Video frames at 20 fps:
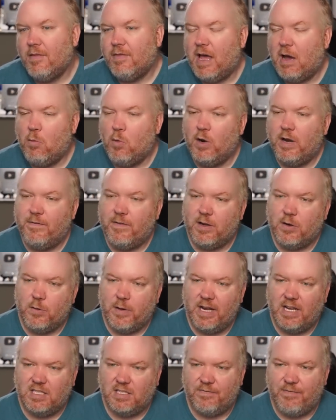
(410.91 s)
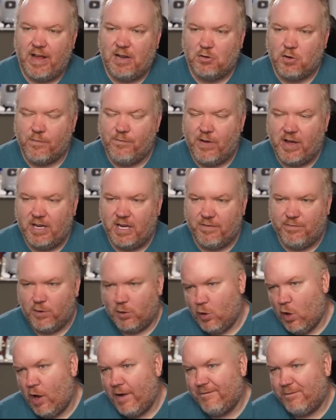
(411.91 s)
that would have increased federal funding
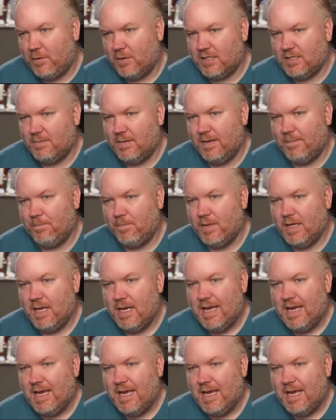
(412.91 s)
for law enforcement.